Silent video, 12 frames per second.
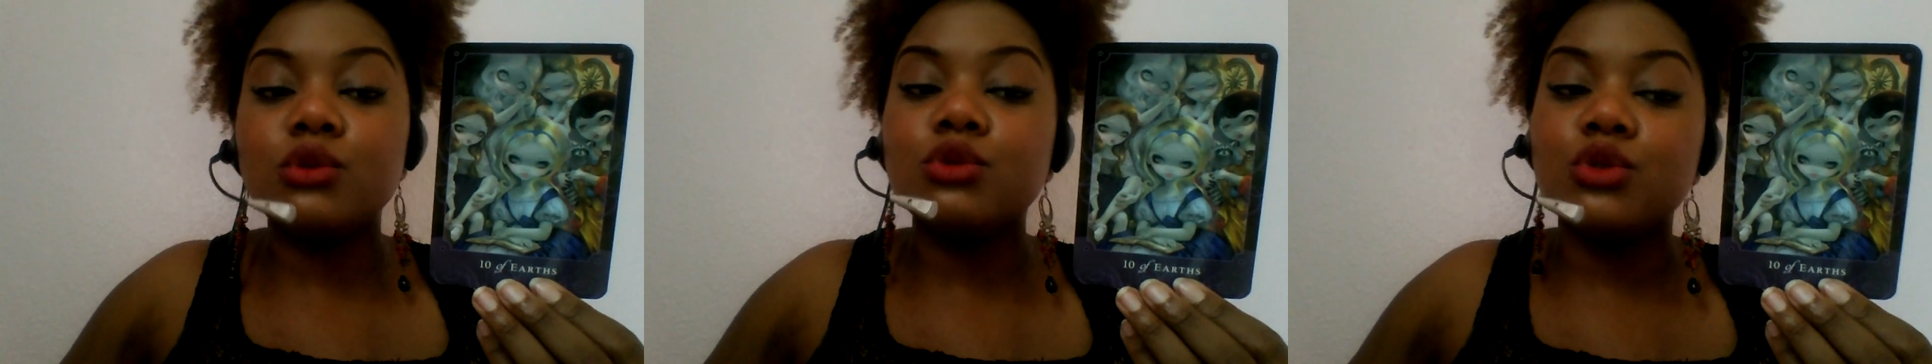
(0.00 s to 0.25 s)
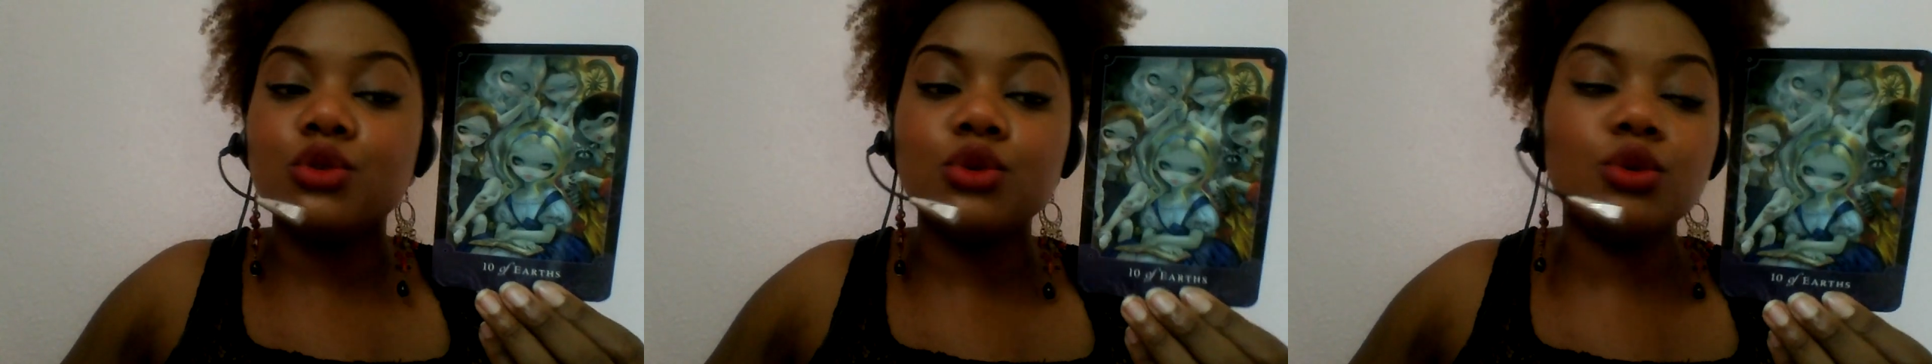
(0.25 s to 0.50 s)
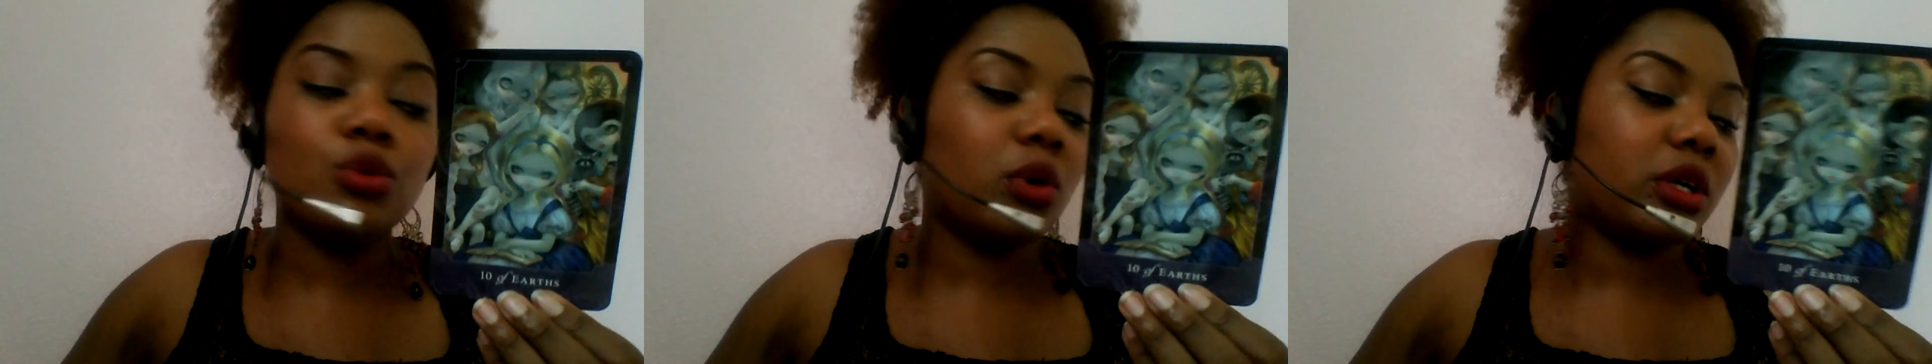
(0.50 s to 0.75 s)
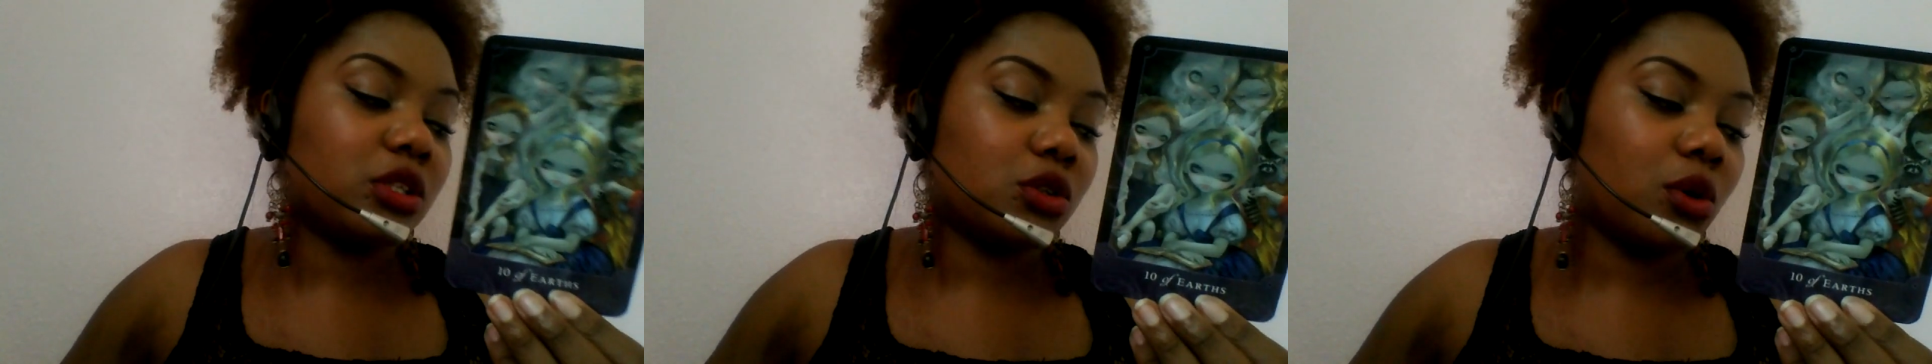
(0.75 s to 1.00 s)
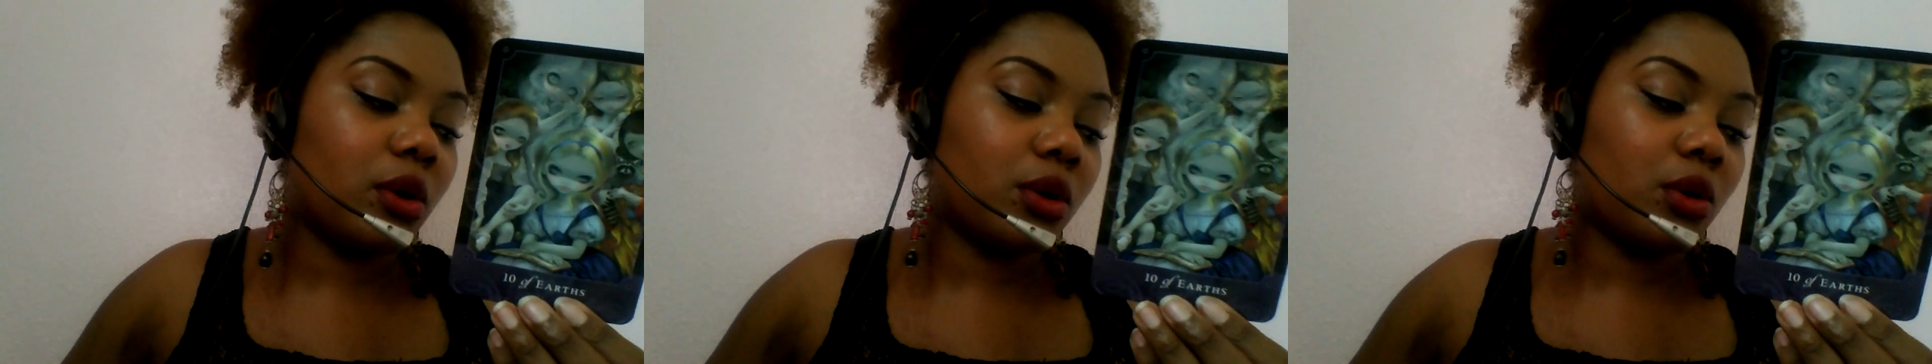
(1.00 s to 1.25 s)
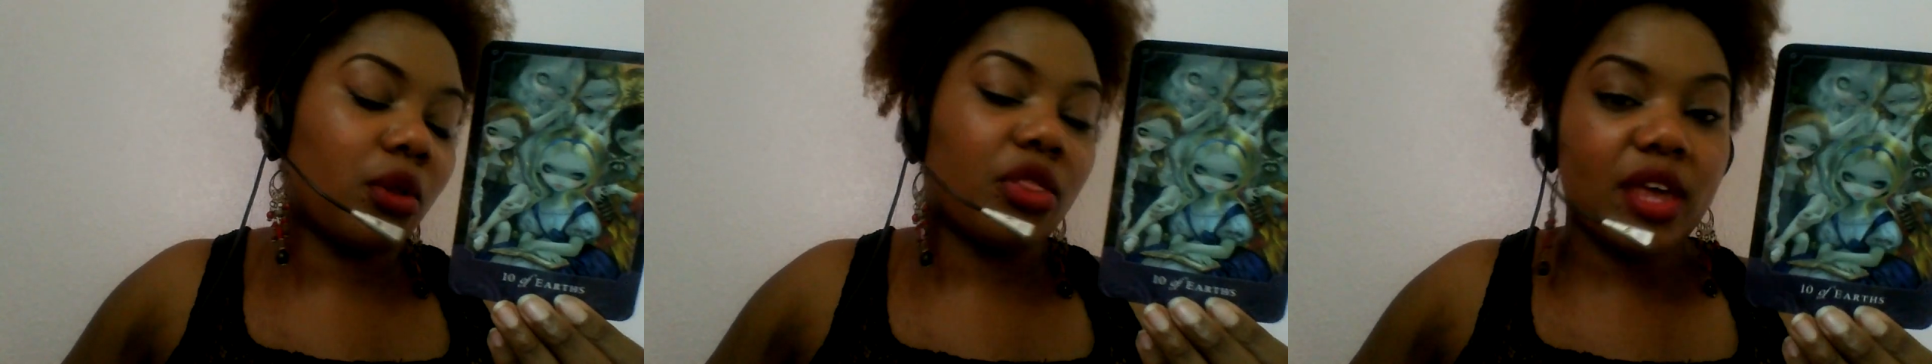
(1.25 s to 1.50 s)
you do what is
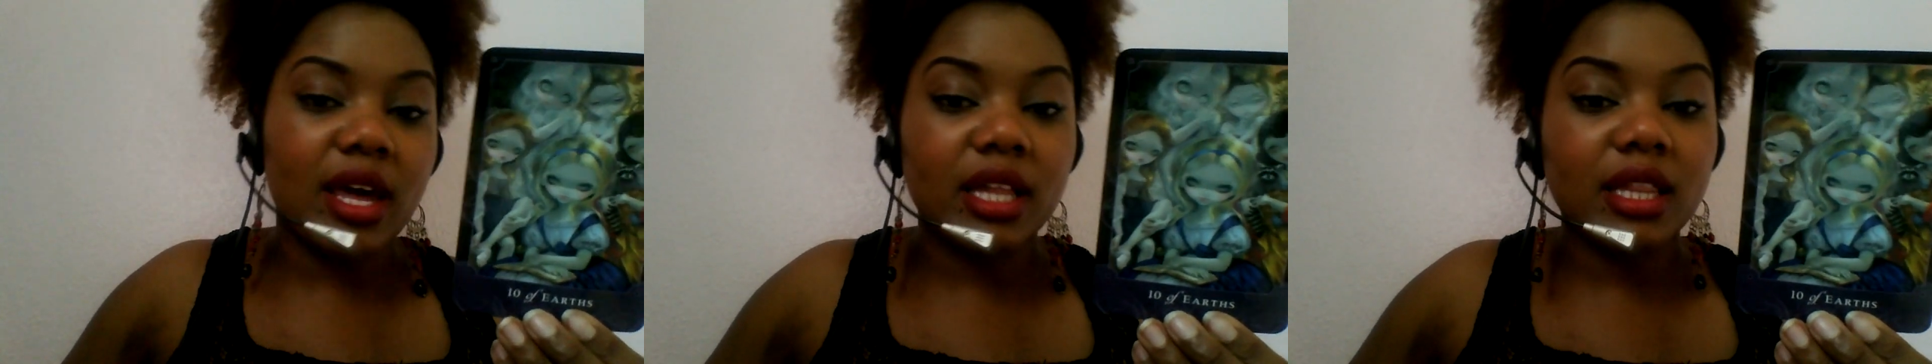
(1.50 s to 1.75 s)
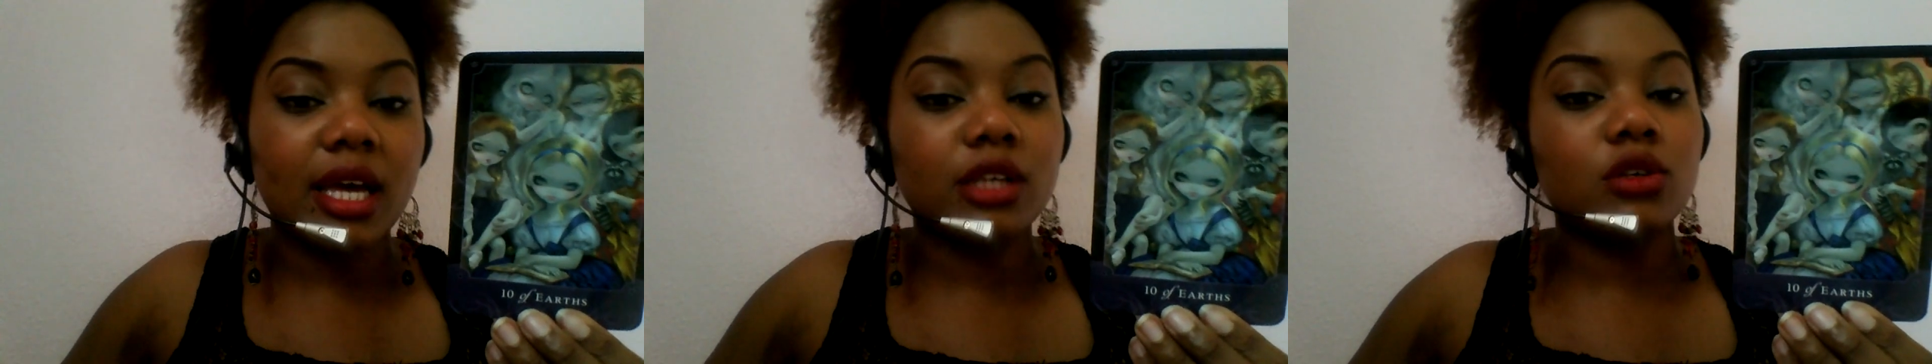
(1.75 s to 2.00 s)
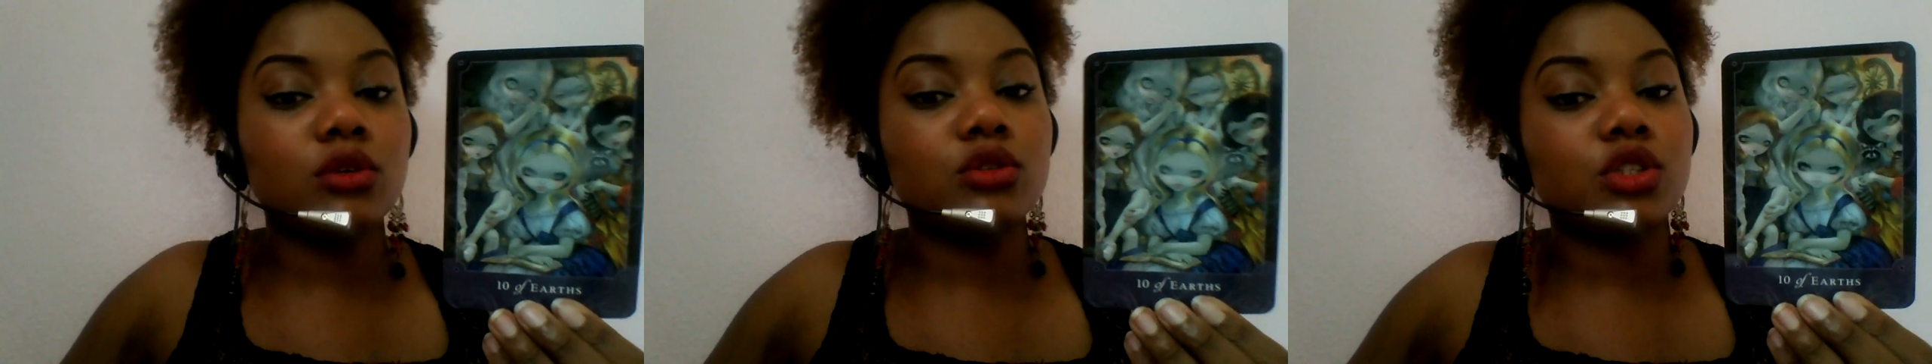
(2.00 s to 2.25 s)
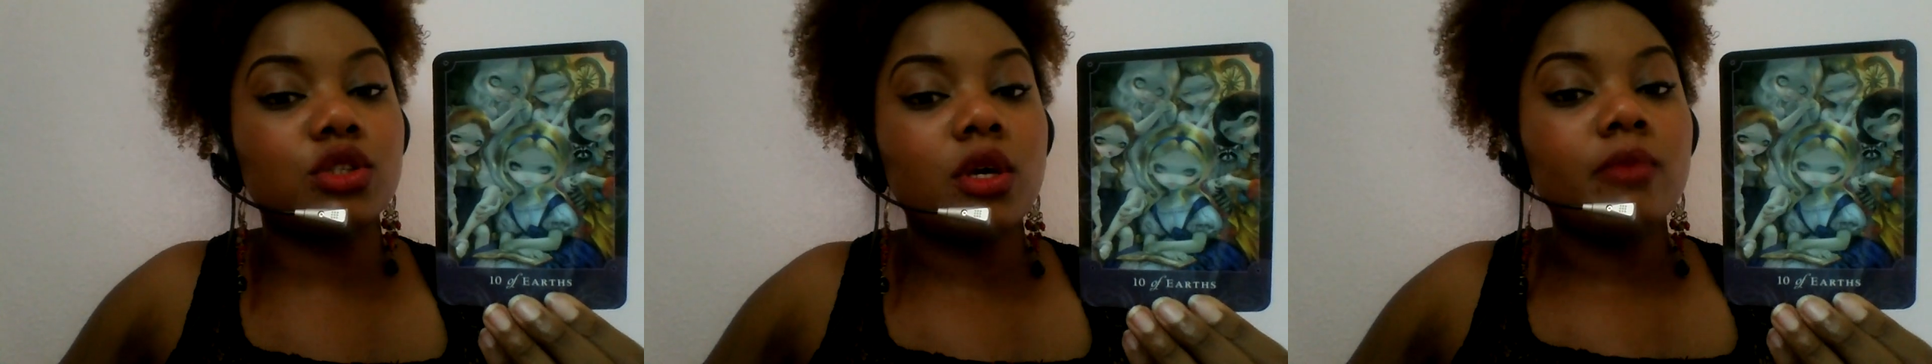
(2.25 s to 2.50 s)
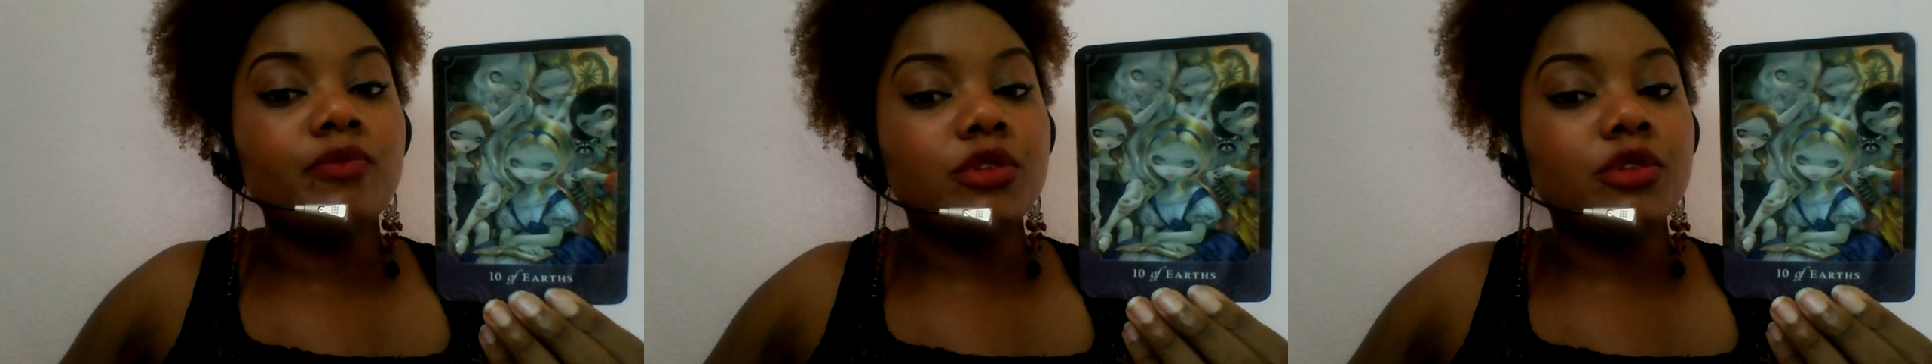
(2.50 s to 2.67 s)
going on there like you're just